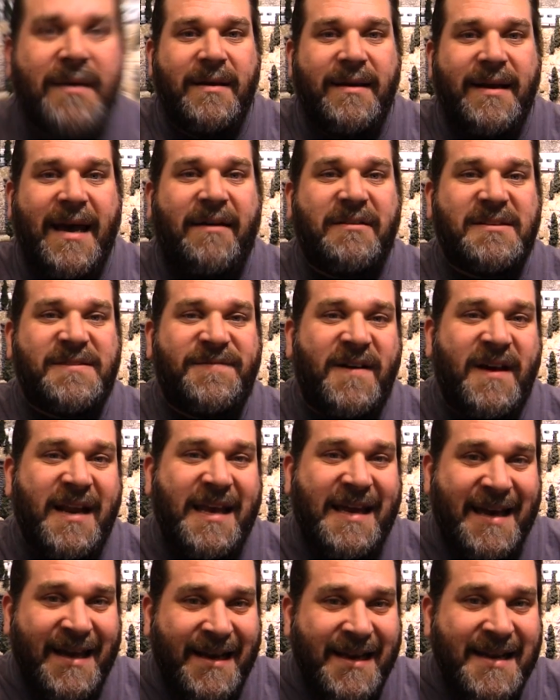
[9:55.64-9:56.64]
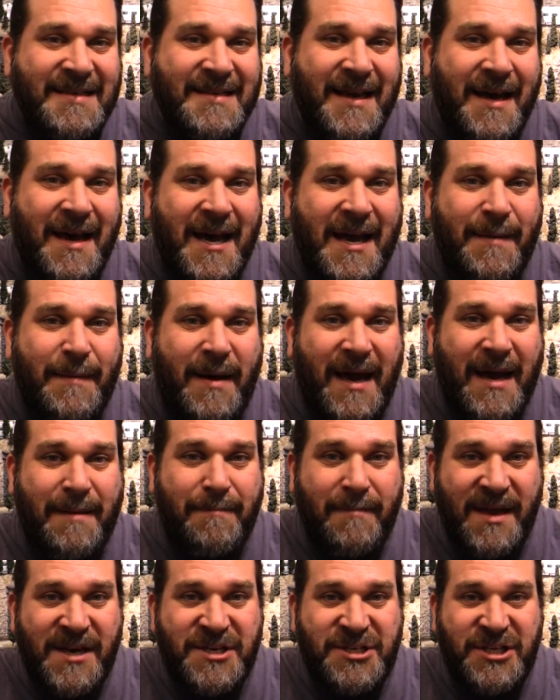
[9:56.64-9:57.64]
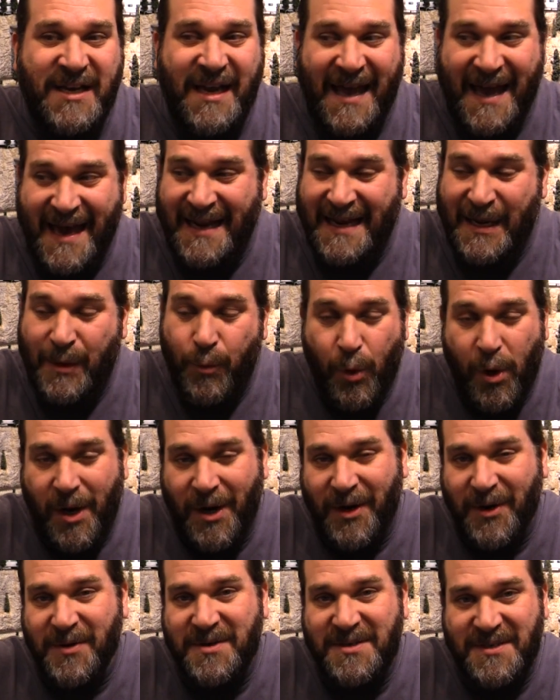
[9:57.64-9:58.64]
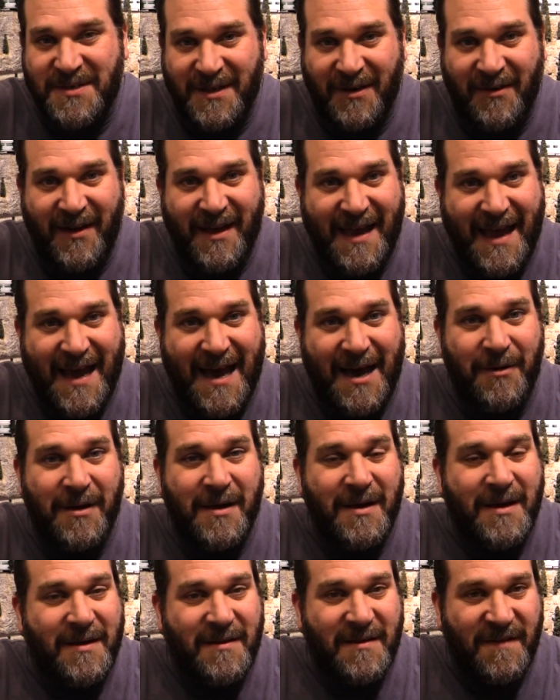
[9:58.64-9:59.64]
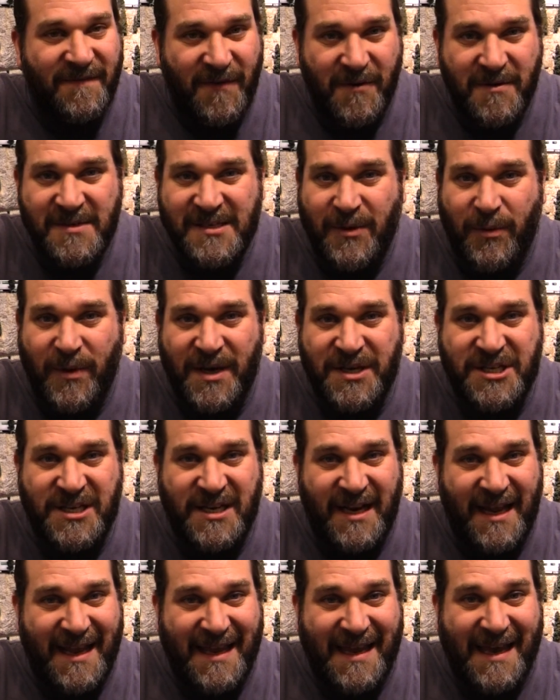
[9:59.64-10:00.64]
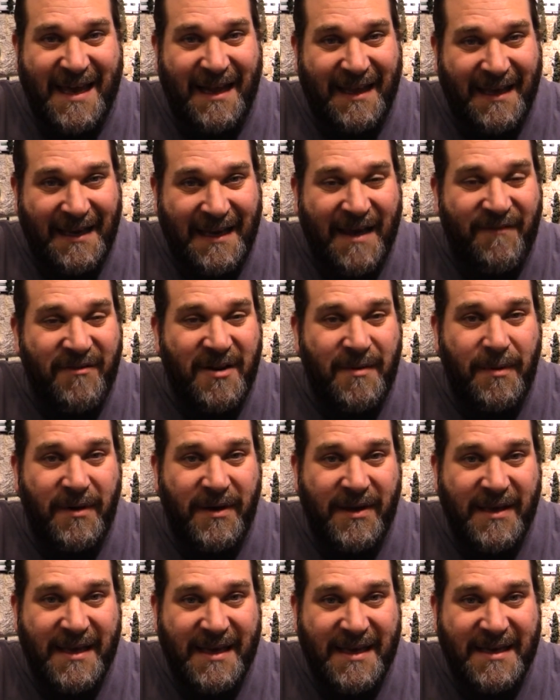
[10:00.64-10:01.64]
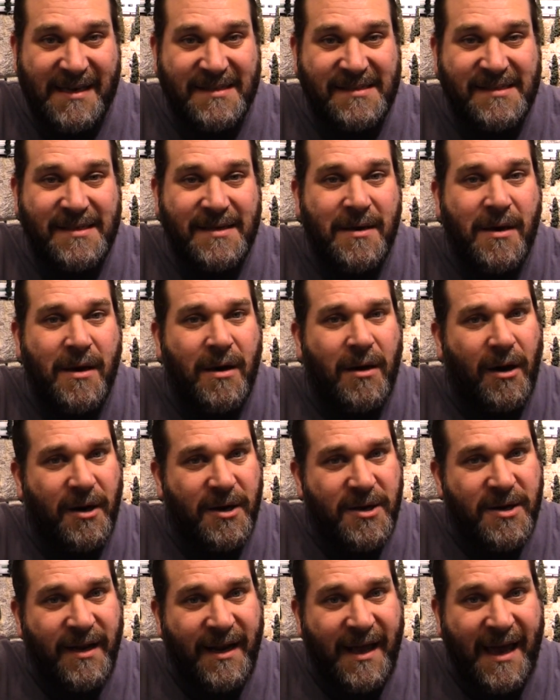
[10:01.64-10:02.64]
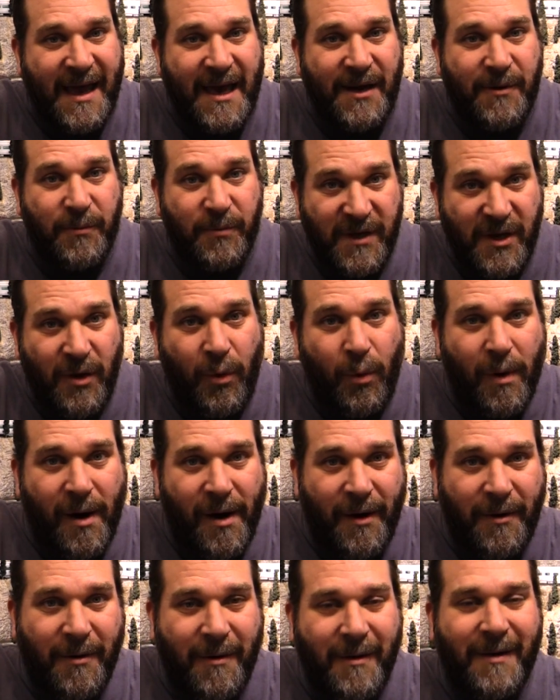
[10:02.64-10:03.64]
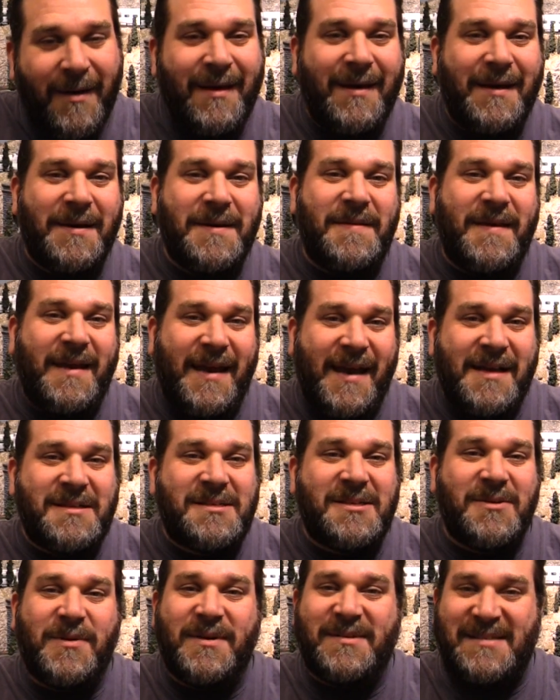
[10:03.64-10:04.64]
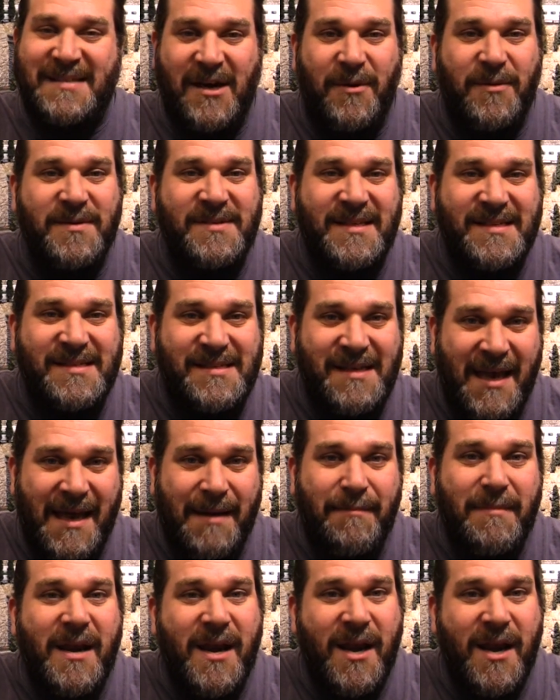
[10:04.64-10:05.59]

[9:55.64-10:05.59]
Now it's funny, anytime I mention adding water to the layout, the first question I get inevitably is, are you going to add real water? And the answer was always the same: